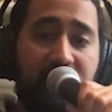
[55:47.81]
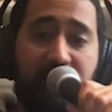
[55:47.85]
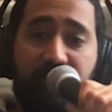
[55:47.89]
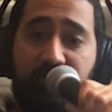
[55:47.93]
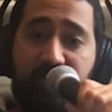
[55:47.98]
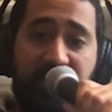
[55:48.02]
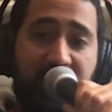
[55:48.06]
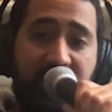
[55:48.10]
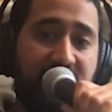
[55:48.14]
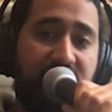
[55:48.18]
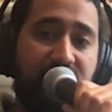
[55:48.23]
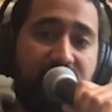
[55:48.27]

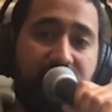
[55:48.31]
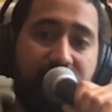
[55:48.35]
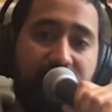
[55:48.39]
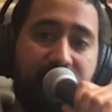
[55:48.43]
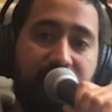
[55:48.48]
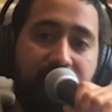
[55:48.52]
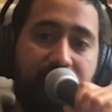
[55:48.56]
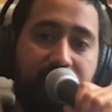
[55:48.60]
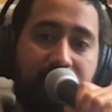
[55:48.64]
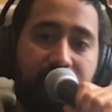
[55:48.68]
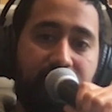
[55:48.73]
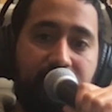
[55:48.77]
great,
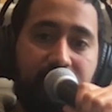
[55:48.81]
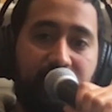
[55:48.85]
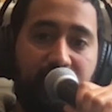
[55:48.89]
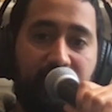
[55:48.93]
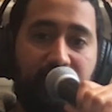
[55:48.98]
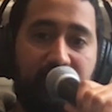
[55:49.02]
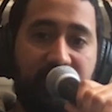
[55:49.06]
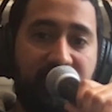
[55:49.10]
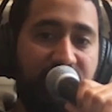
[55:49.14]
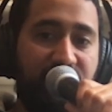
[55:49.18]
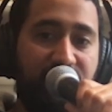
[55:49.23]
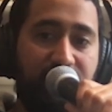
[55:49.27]

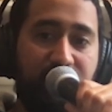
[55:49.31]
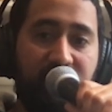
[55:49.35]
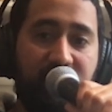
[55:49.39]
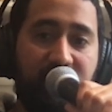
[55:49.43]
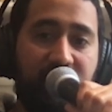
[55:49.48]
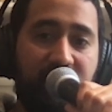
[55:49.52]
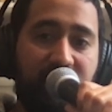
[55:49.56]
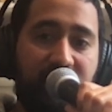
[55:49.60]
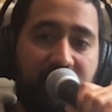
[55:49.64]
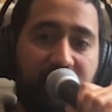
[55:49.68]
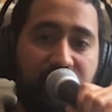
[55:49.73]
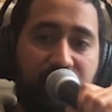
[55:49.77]
because
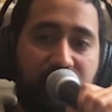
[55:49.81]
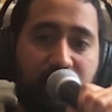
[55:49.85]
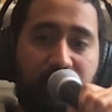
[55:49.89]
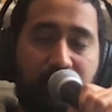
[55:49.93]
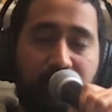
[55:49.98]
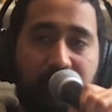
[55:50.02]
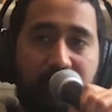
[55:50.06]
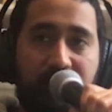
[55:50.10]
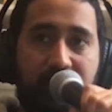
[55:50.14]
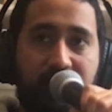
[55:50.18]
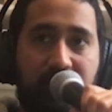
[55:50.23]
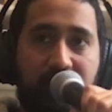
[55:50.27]
everybody needs
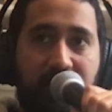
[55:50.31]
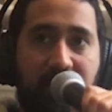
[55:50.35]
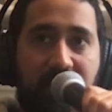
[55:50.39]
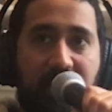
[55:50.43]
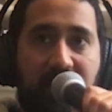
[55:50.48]
those.